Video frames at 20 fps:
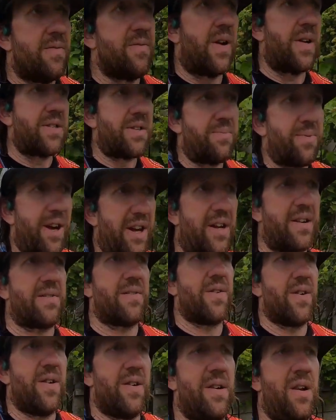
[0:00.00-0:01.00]
Run to
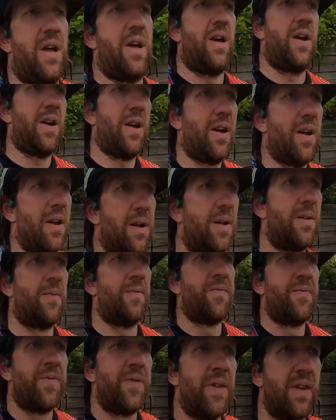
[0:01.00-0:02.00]
parkrun.
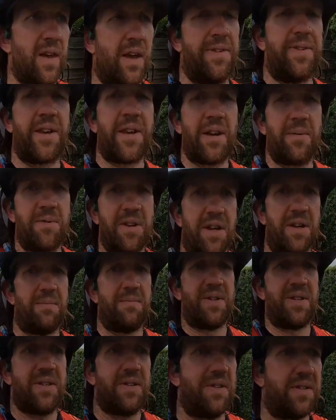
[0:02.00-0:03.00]
I think I'm going
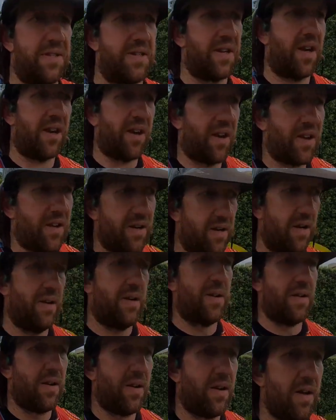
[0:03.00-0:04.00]
to miss the start.
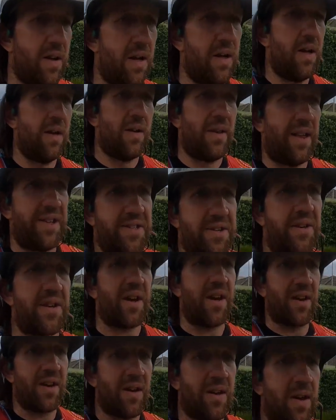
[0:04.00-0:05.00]
That's
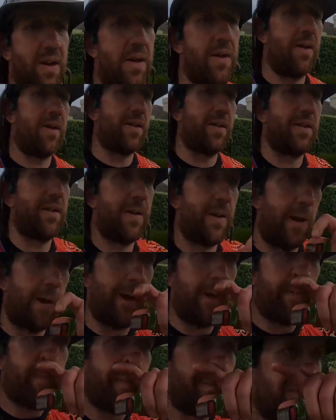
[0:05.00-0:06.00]
okay.
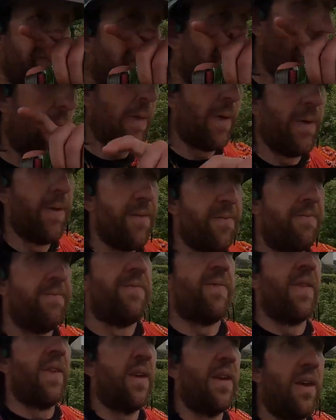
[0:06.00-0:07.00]
I'm
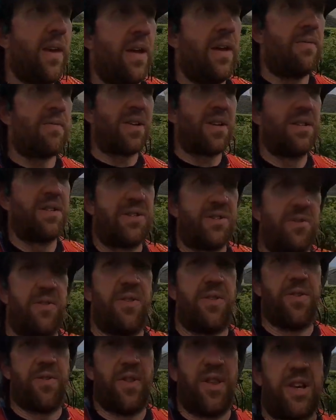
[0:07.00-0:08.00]
going to do
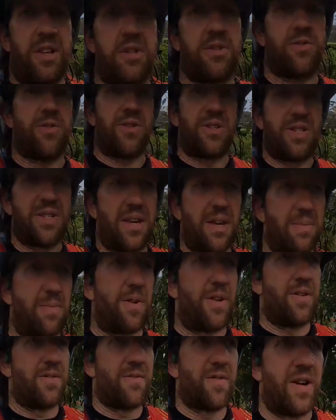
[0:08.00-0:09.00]
a little extra
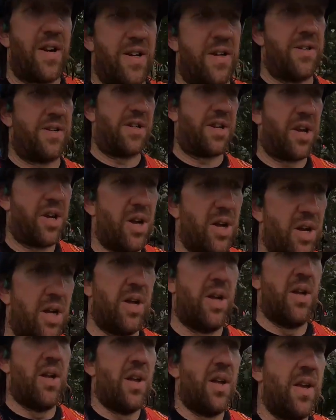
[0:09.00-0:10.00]
segment around
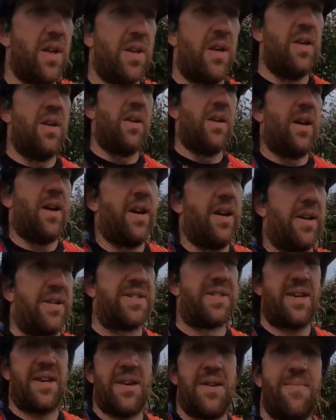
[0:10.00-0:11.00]

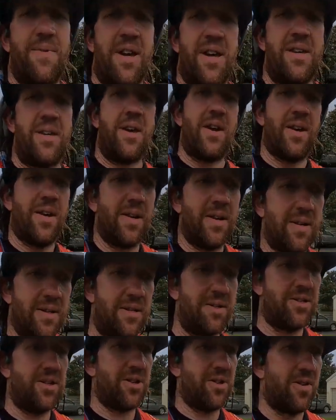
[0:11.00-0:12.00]
CME
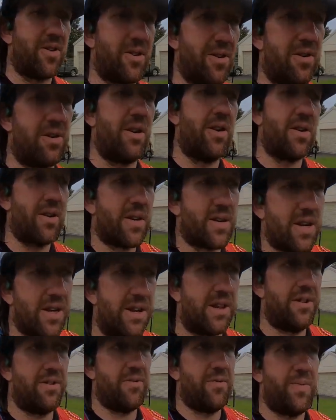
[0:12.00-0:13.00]
to
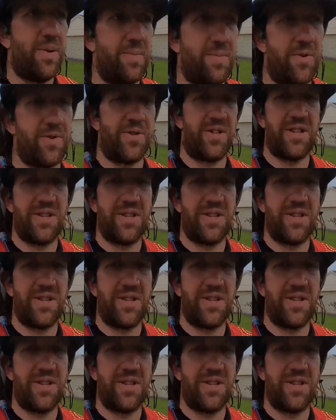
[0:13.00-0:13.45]
get a little bit more